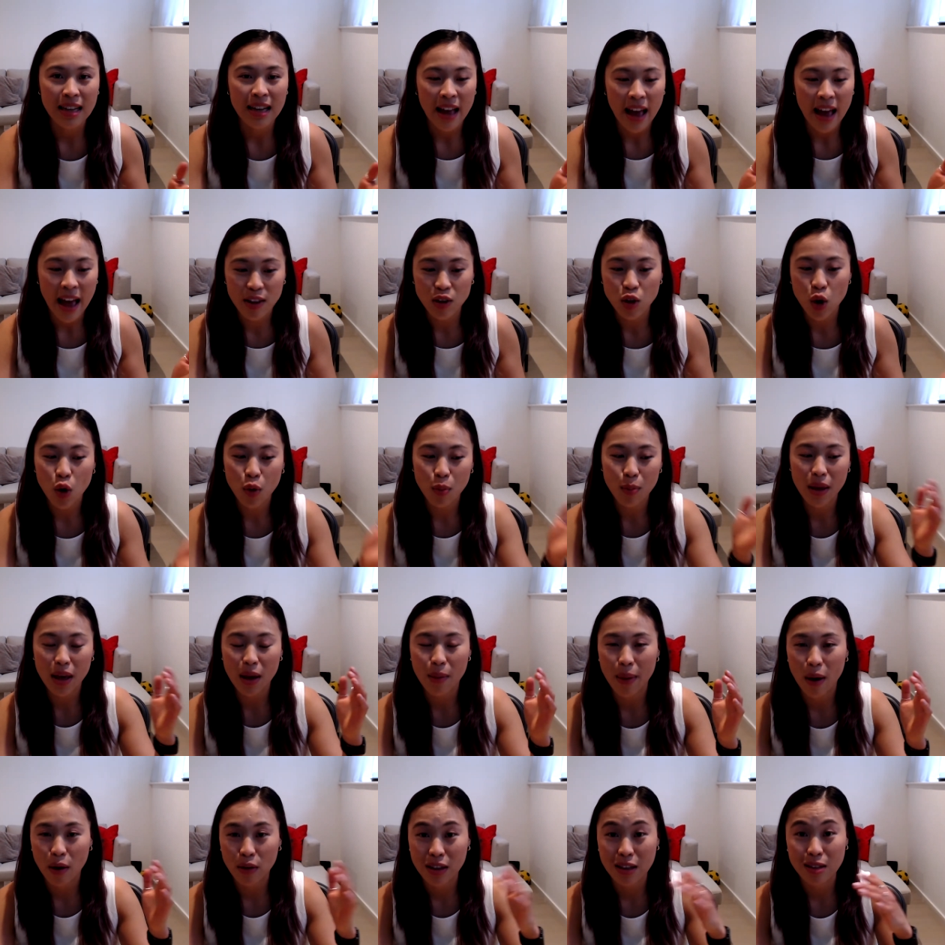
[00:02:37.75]
and told me
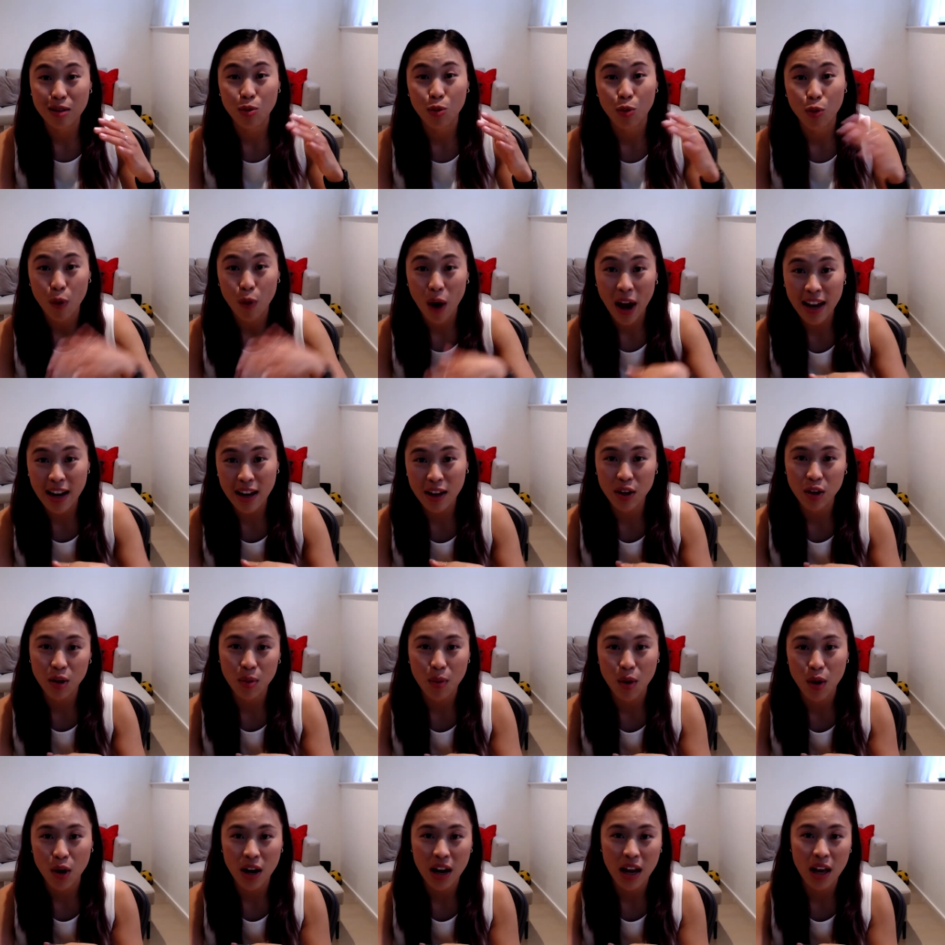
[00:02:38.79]
about this writing
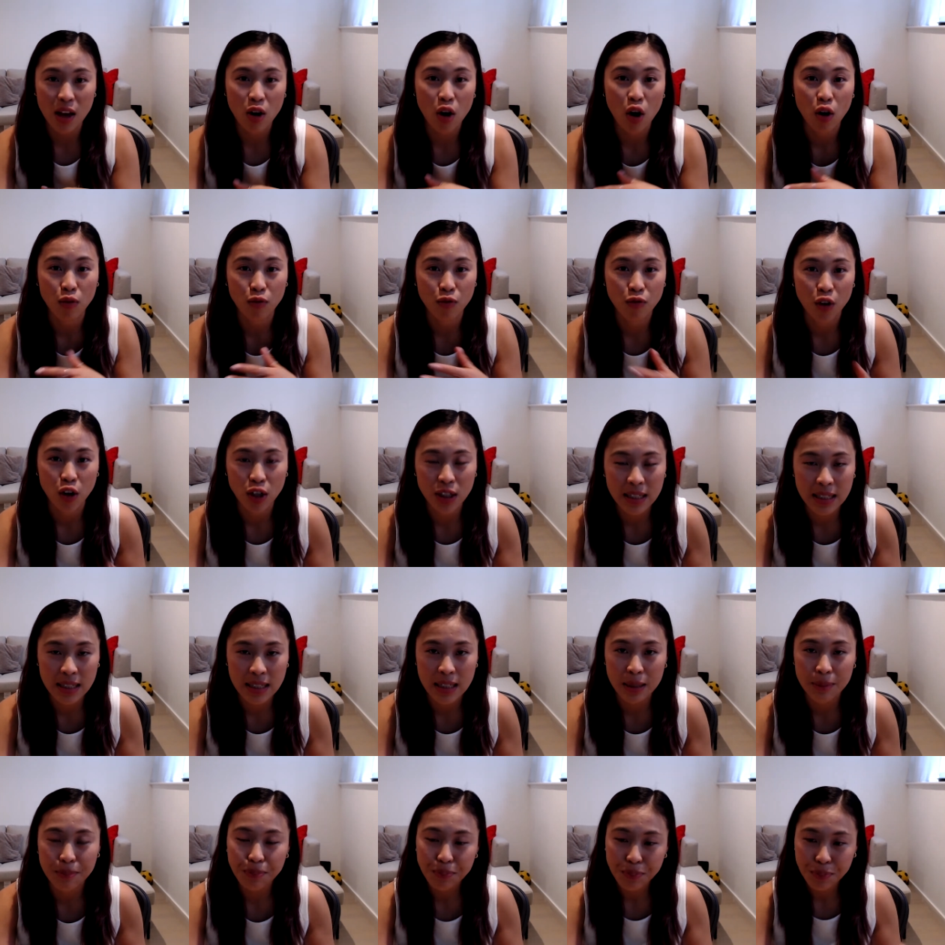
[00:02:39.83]
community called
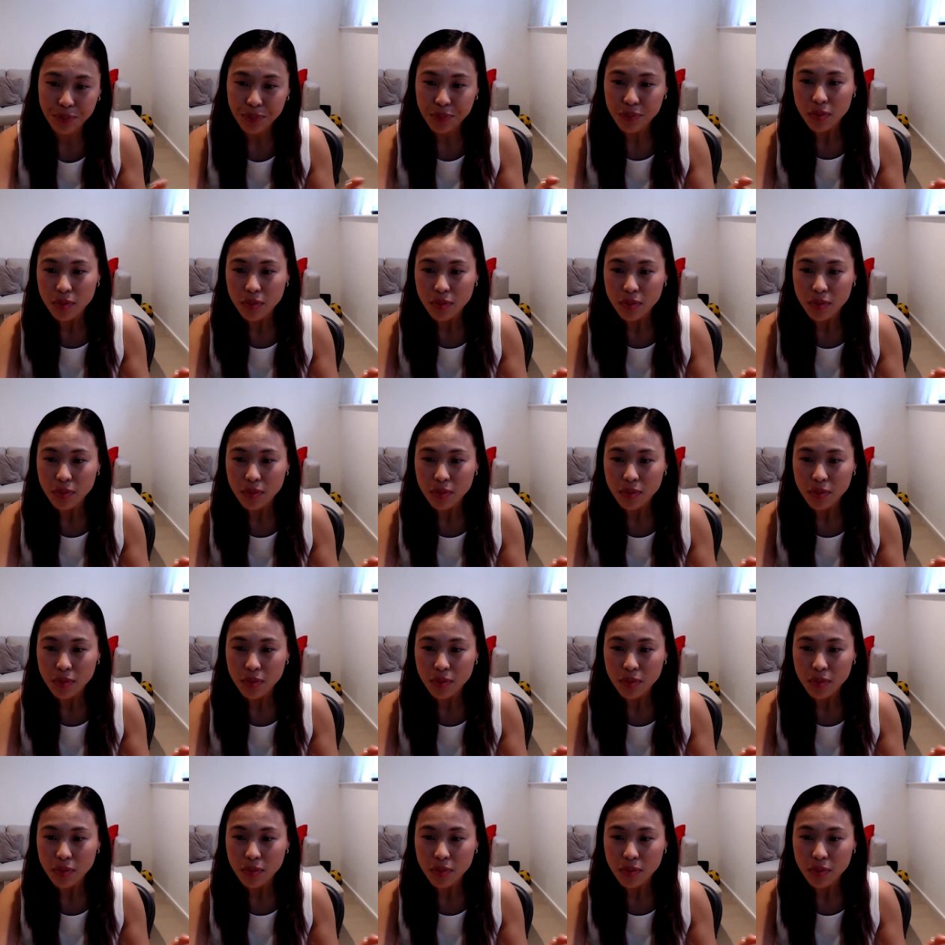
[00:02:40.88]
Foster.